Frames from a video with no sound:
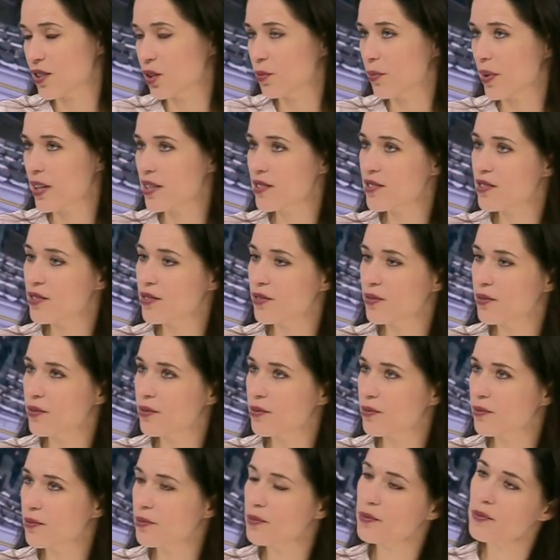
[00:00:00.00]
How is it
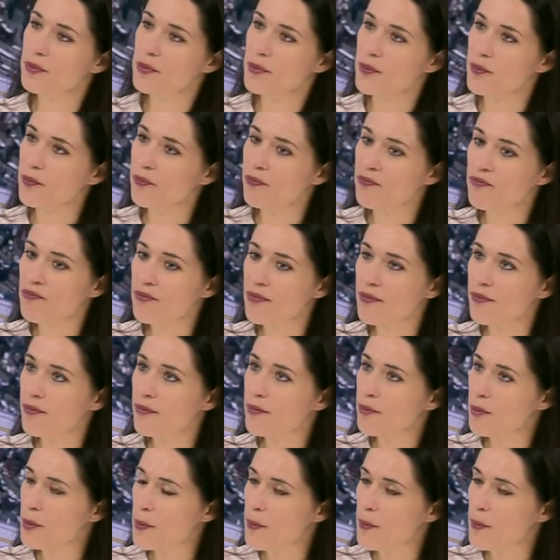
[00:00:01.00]
possible now, with the,